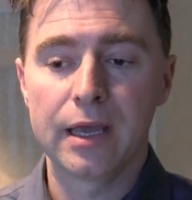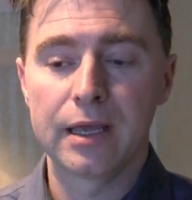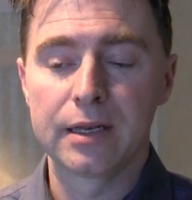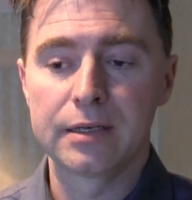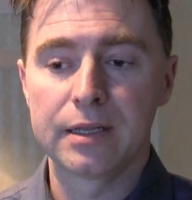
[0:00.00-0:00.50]

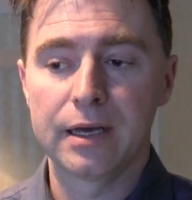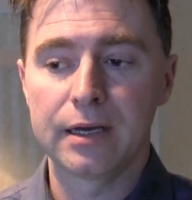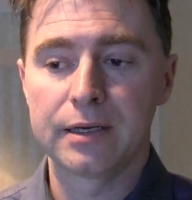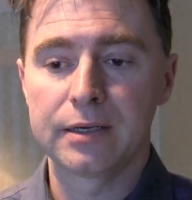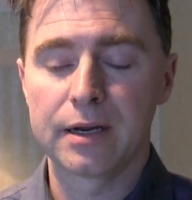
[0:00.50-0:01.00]
and
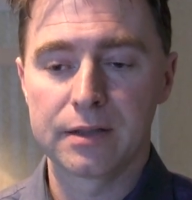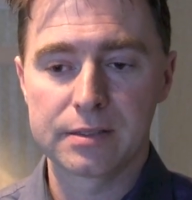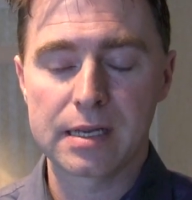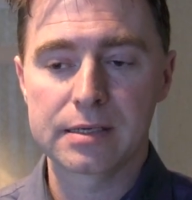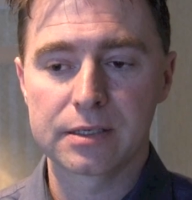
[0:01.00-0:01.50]
out of the
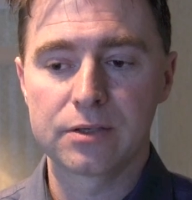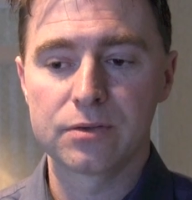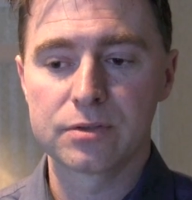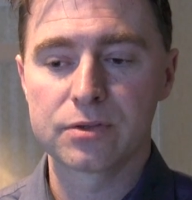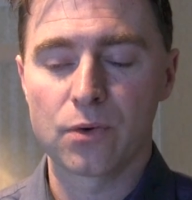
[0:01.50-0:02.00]

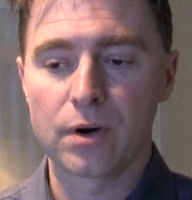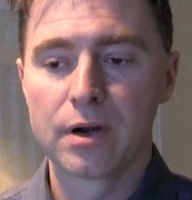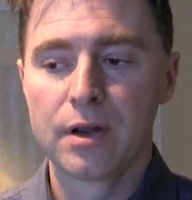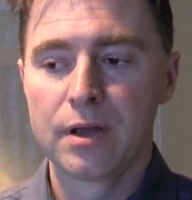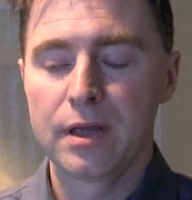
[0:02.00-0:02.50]
Saskatoon store,
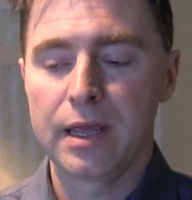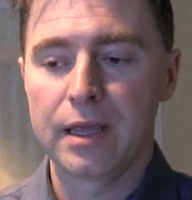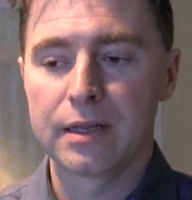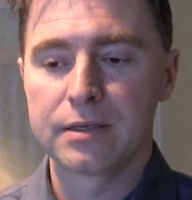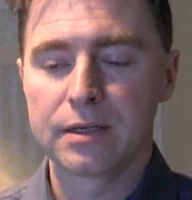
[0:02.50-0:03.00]

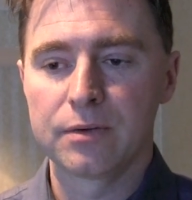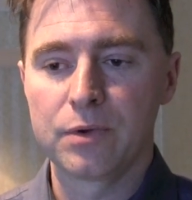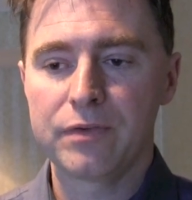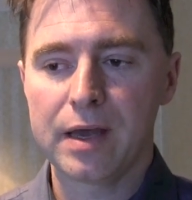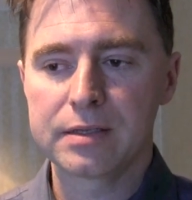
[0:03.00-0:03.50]
and
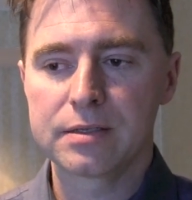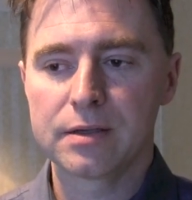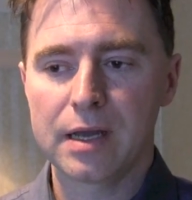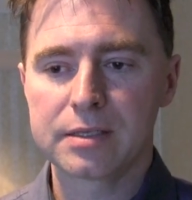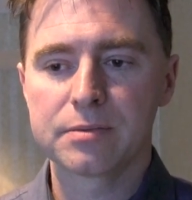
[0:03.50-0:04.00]
we've had
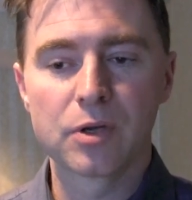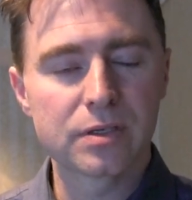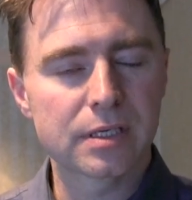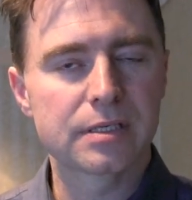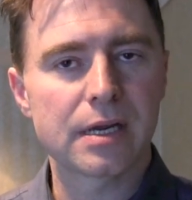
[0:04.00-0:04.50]
some
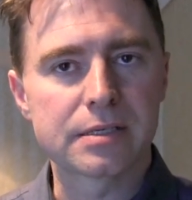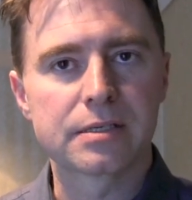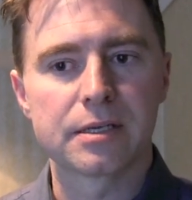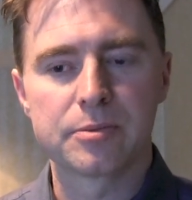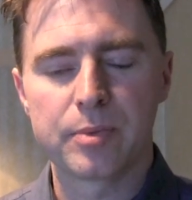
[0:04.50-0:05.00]
good
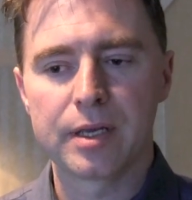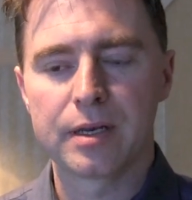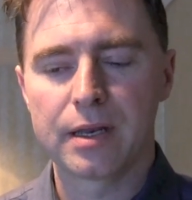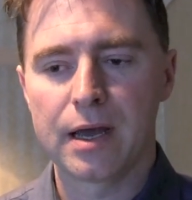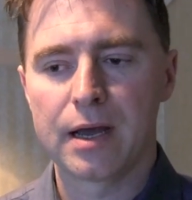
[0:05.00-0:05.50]
success. It's
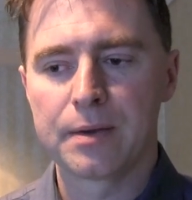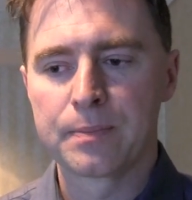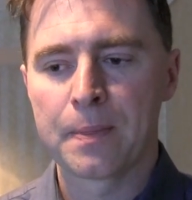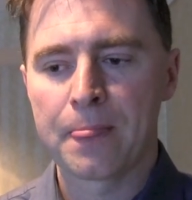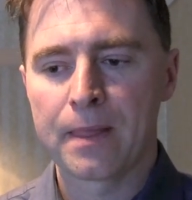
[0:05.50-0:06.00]
been
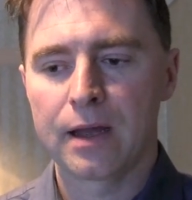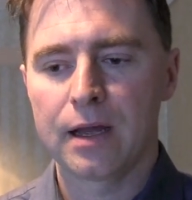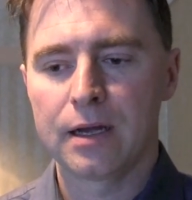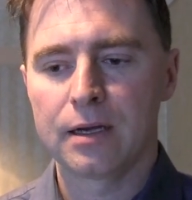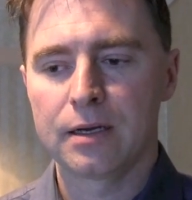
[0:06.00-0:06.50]

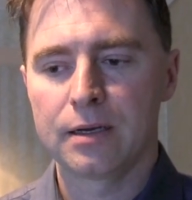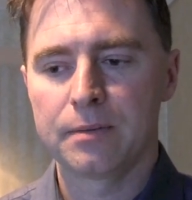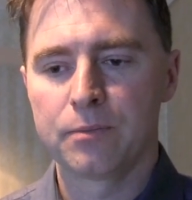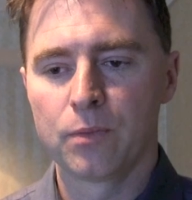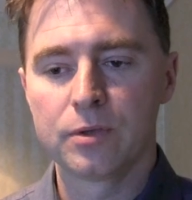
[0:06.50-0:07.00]

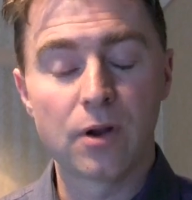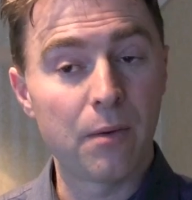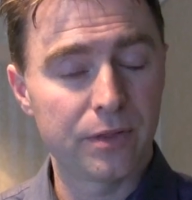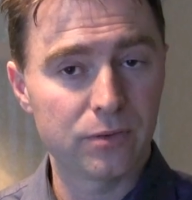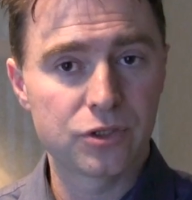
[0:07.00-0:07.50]

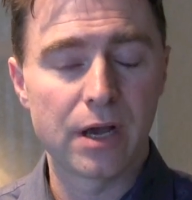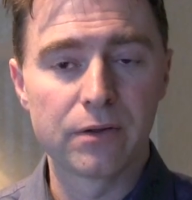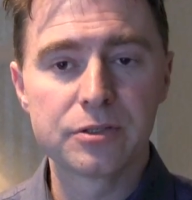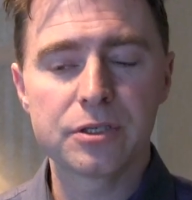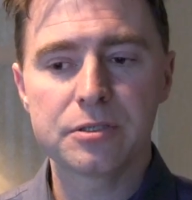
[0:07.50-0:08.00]
not without
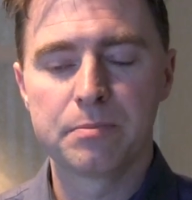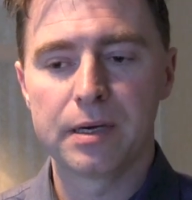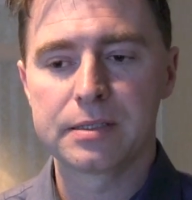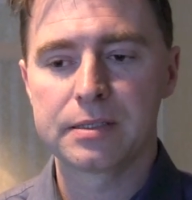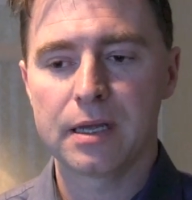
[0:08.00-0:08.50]
challenges,
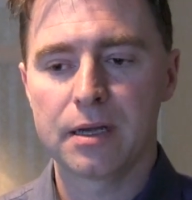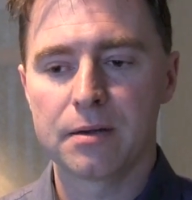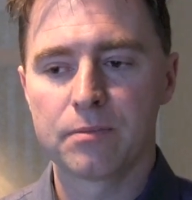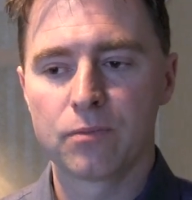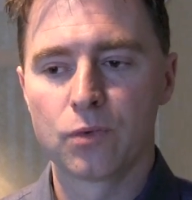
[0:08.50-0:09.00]
but
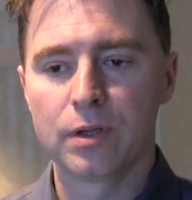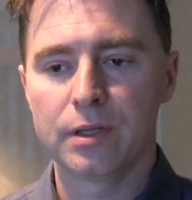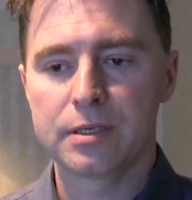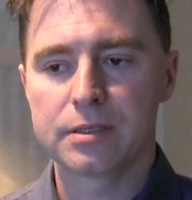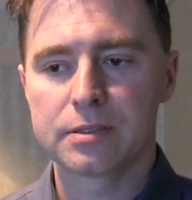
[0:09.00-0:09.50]

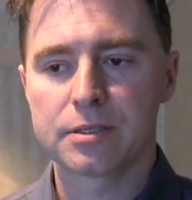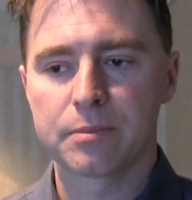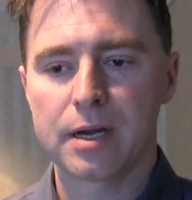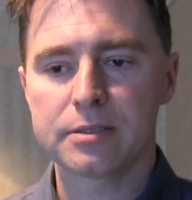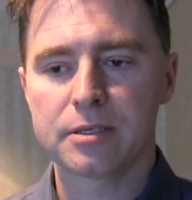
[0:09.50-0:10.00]
really
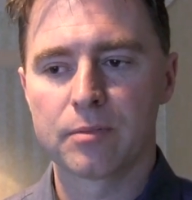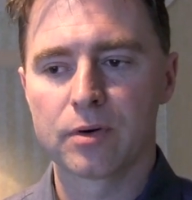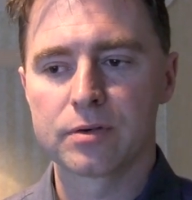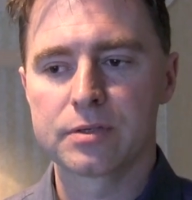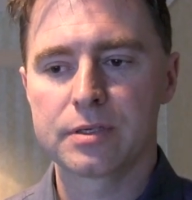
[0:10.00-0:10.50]
some
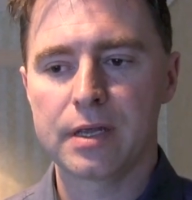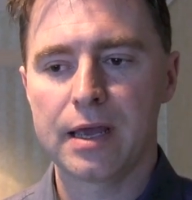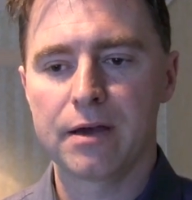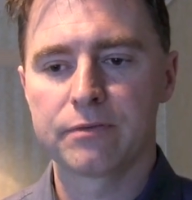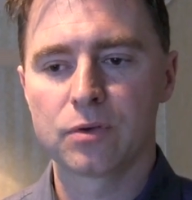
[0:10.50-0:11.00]
customers
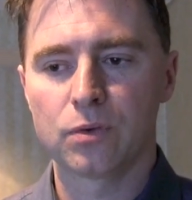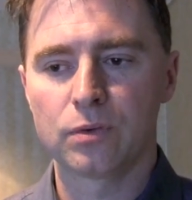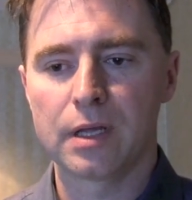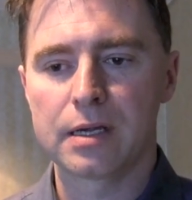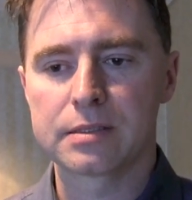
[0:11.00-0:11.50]
have
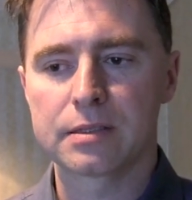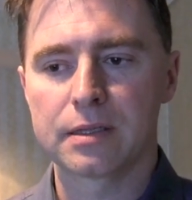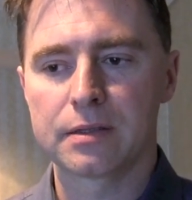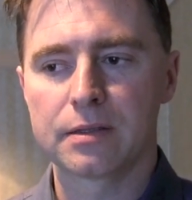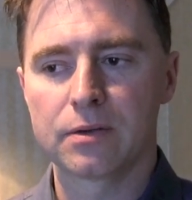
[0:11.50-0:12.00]
told us that